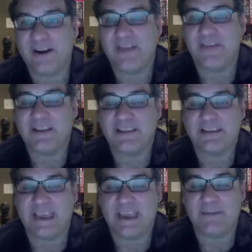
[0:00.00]
I think the
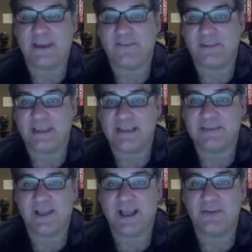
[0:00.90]
game definitely has
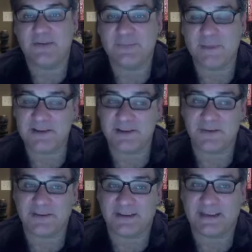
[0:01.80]
value, especially
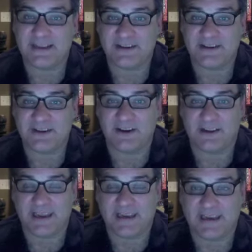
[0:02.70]
with kids. They're going to
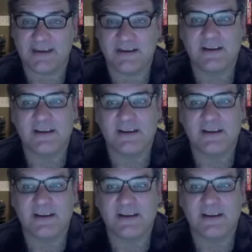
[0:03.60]
like it.